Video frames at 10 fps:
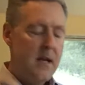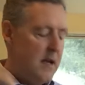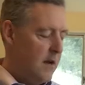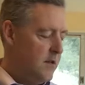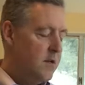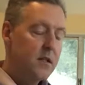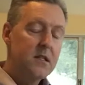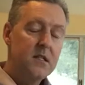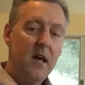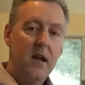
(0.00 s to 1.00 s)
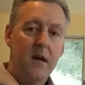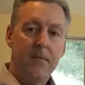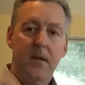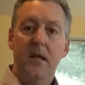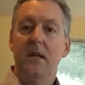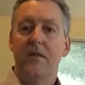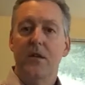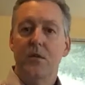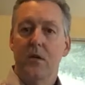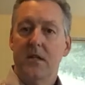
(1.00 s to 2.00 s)
And you can set up an
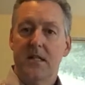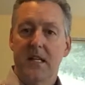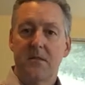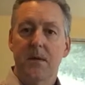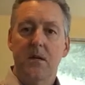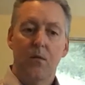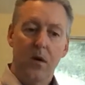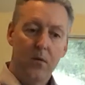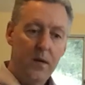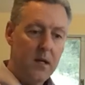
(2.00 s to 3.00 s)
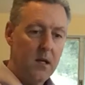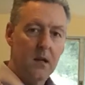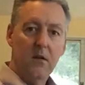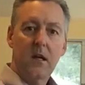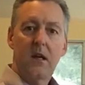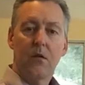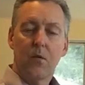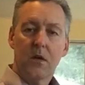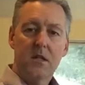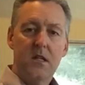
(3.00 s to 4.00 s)
individual assessment where we can look at your
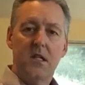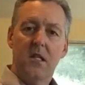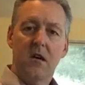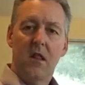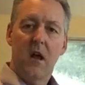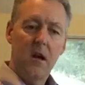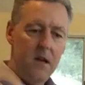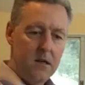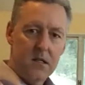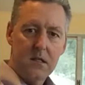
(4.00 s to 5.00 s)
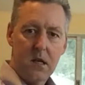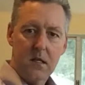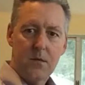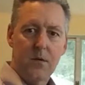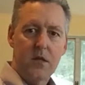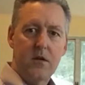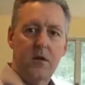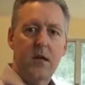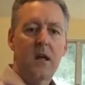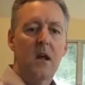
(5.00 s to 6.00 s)
workstation online and discuss what you're
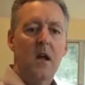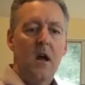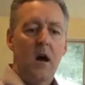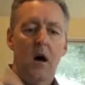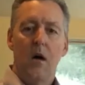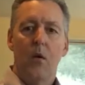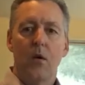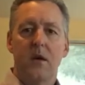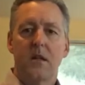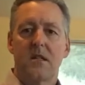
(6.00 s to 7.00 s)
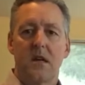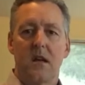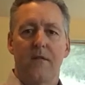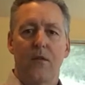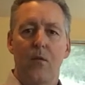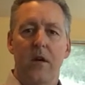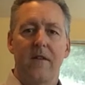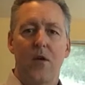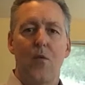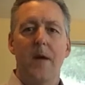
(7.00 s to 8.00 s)
doing. Uh, or you can sign up for one of
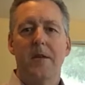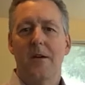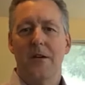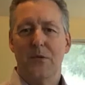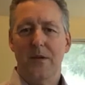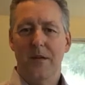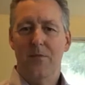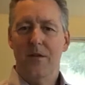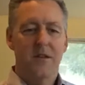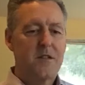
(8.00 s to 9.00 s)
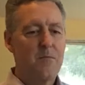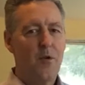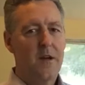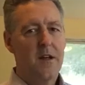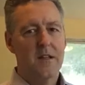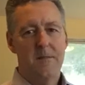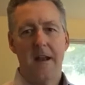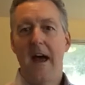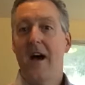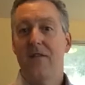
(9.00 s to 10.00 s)
our webinars. We did one this morning. It's about
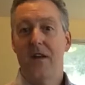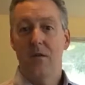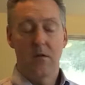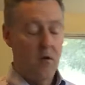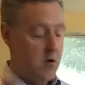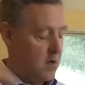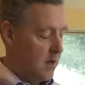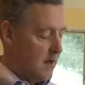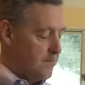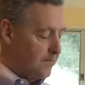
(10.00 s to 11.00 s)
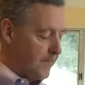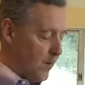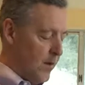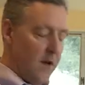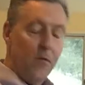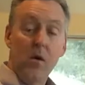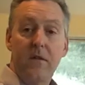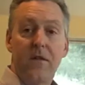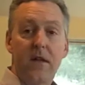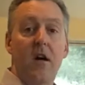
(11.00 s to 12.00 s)
half an hour long. We have one
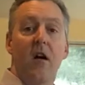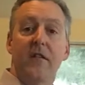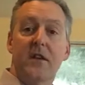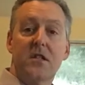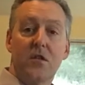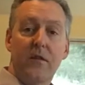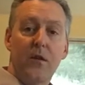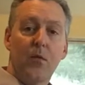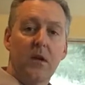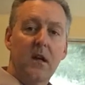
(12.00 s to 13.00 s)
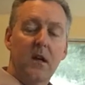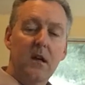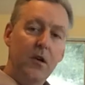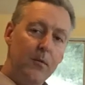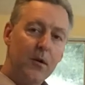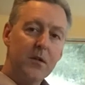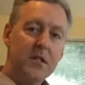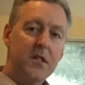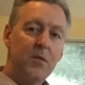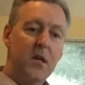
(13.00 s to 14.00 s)
for the office, so if you're working in a cubicle
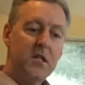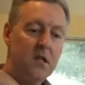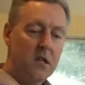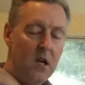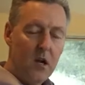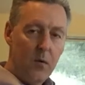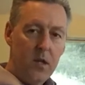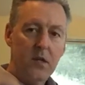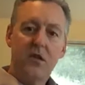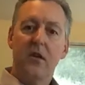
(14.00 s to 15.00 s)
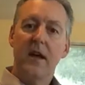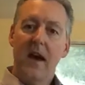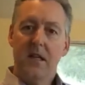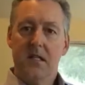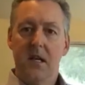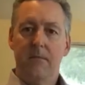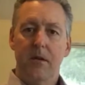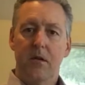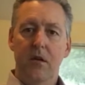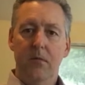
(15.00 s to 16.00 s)
situation, we can show you how to set up your
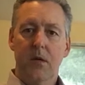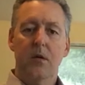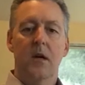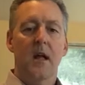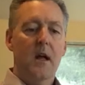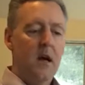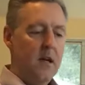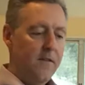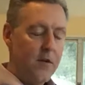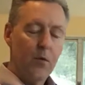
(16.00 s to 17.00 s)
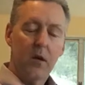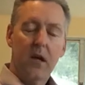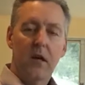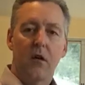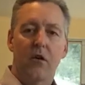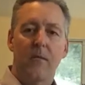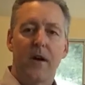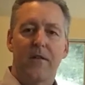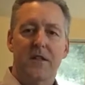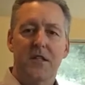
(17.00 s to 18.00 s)
cubicle. If you're working in a home
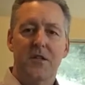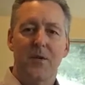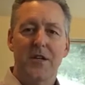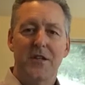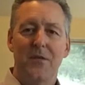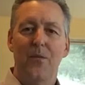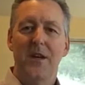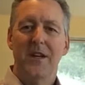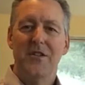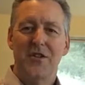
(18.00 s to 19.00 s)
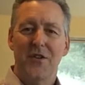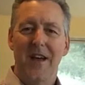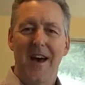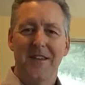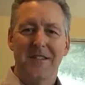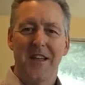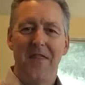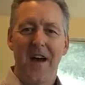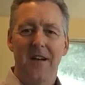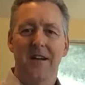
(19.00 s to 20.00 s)
office situation, we can show you how to set
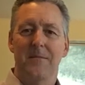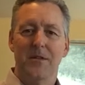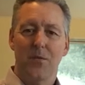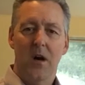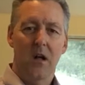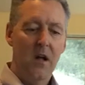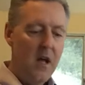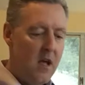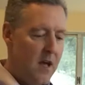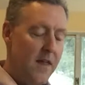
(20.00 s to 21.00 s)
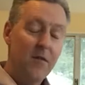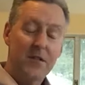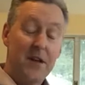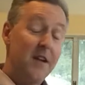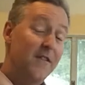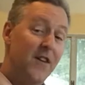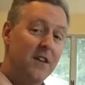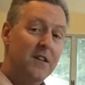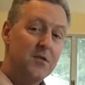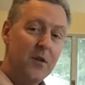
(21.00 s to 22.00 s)
that up as well. And that one's kind of fun
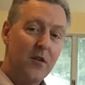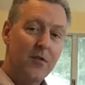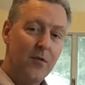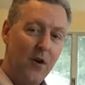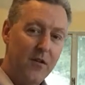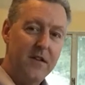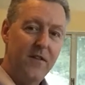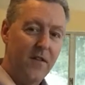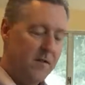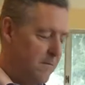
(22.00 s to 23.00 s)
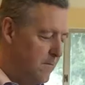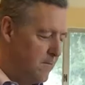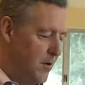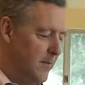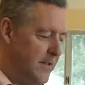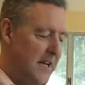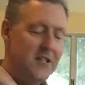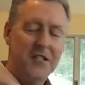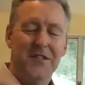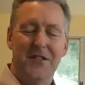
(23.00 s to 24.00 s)
because we go through all the different
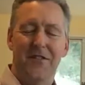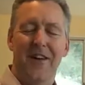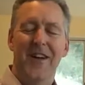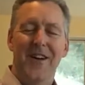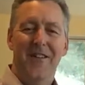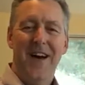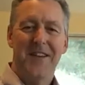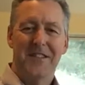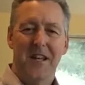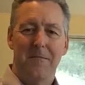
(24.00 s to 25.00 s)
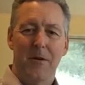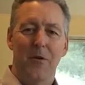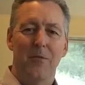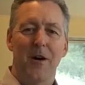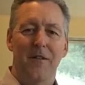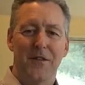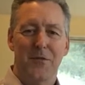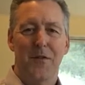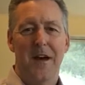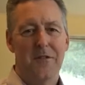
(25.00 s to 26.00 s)
permutations of, of how to set up a home office
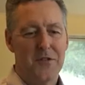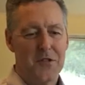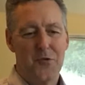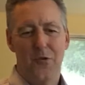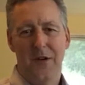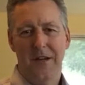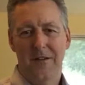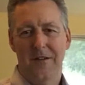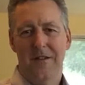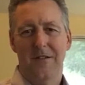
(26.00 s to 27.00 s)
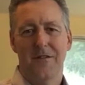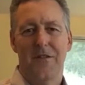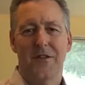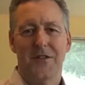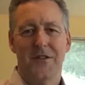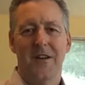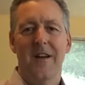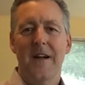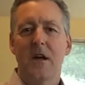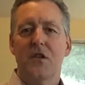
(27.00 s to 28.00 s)
without destroying your, your furniture.
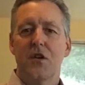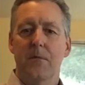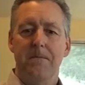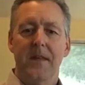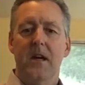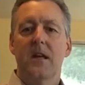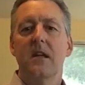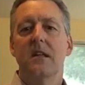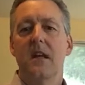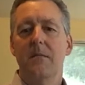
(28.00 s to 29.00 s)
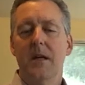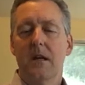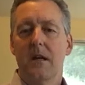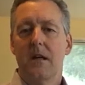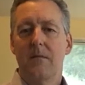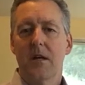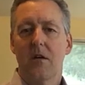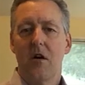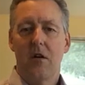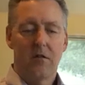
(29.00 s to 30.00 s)
So again, give me a, give me a
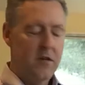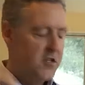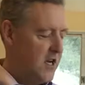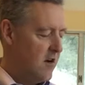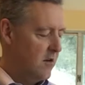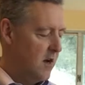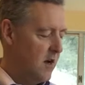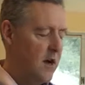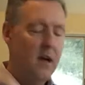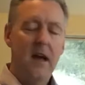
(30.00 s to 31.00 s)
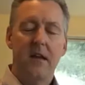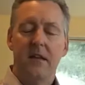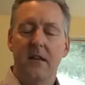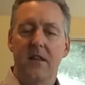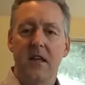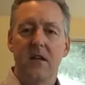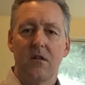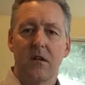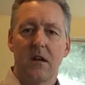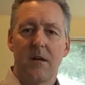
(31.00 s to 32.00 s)
call or a shout uh, at
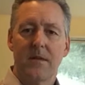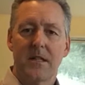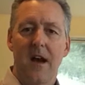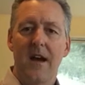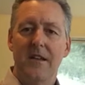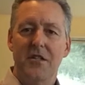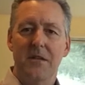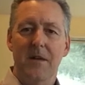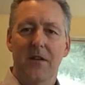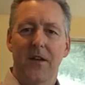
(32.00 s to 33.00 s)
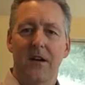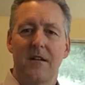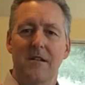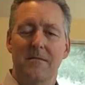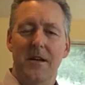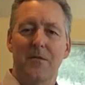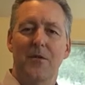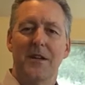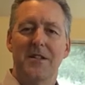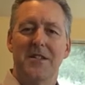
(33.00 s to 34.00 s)
theergonomicsguy at gmail.com and we'll
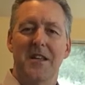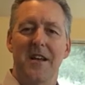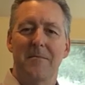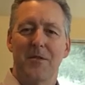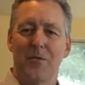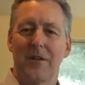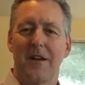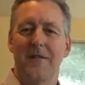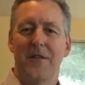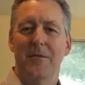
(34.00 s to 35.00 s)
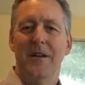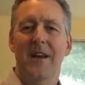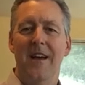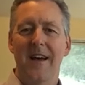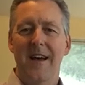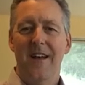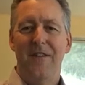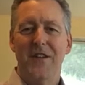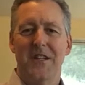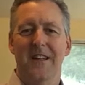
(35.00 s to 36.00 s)
get you set up to work comfortably and
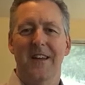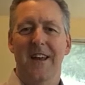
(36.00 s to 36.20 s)
efficiently.